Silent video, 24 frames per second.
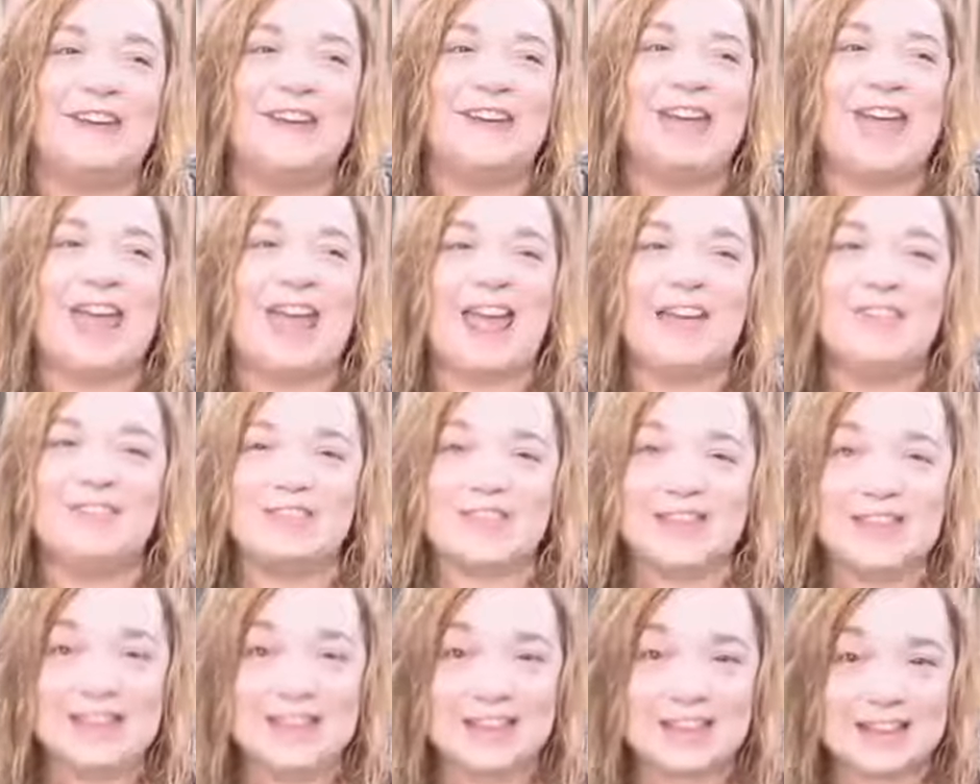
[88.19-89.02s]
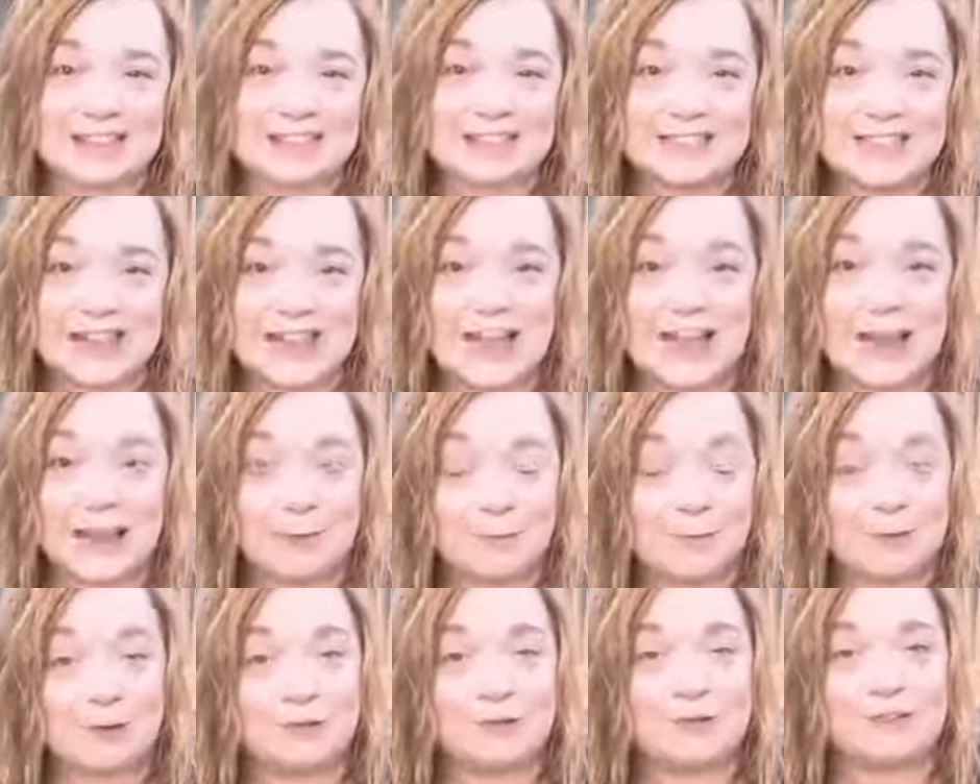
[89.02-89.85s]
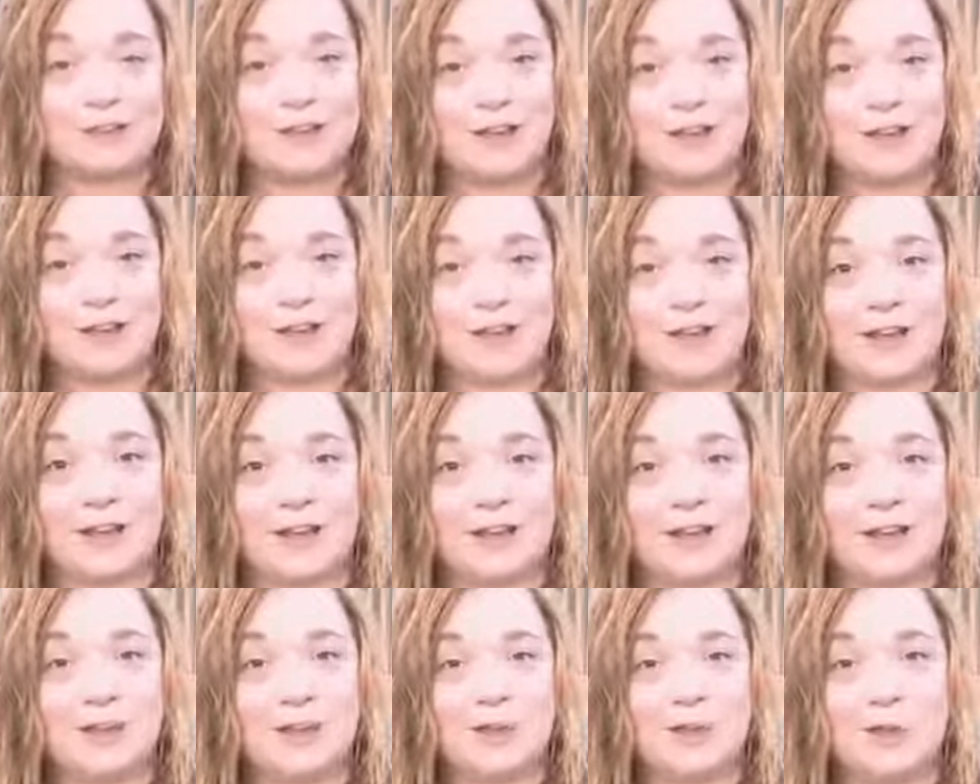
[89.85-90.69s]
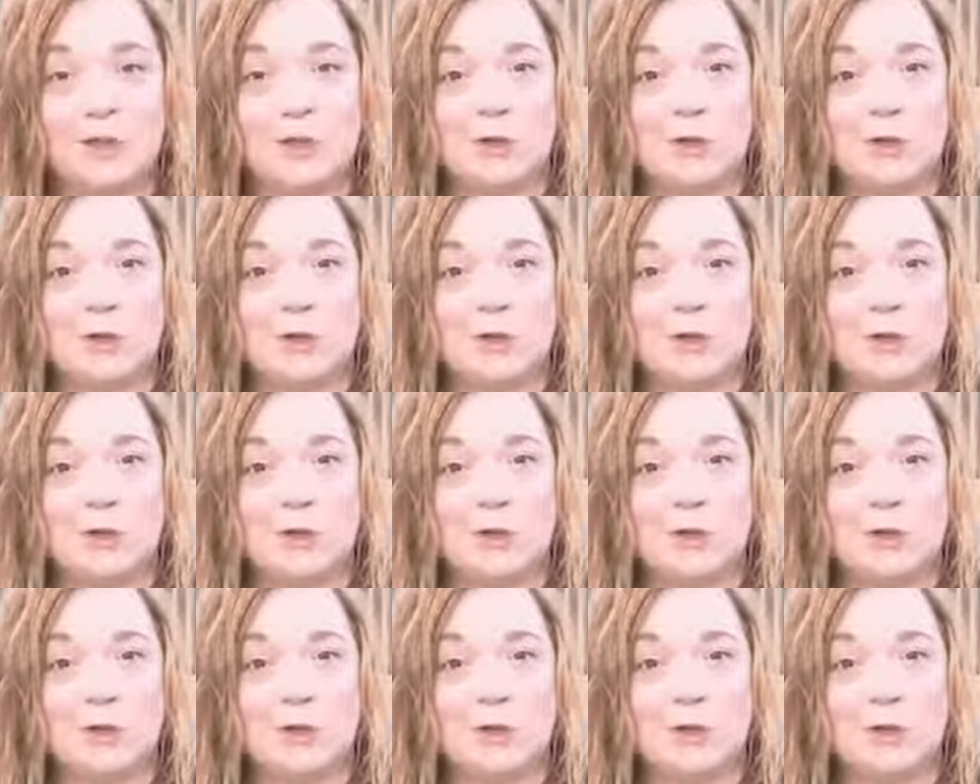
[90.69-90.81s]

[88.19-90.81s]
And then as time goes on,